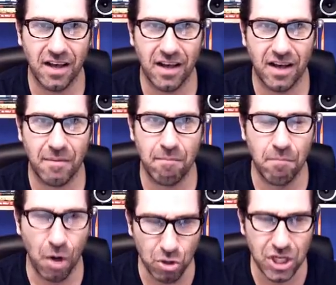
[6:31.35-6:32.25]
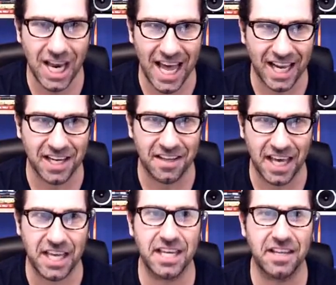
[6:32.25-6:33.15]
Most likely
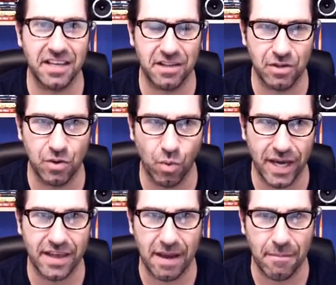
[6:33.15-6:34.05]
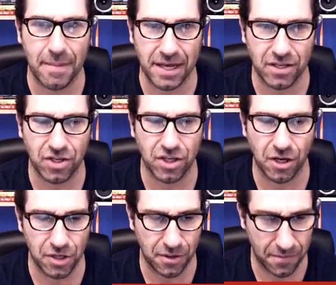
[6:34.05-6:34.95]
they did it the way that I'm about to
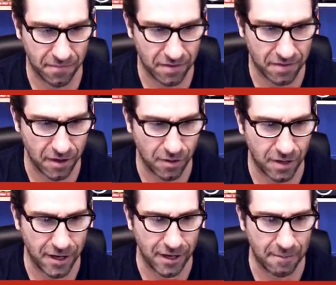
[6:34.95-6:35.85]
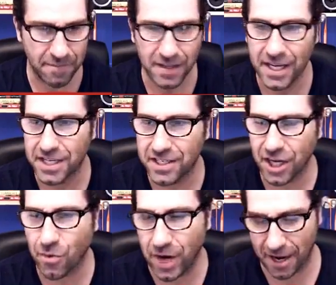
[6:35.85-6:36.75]
show you. So
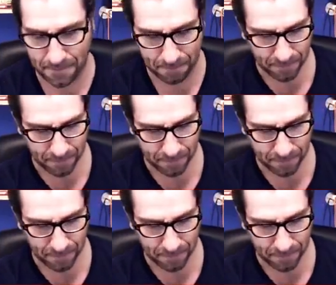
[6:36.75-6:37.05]
stick around.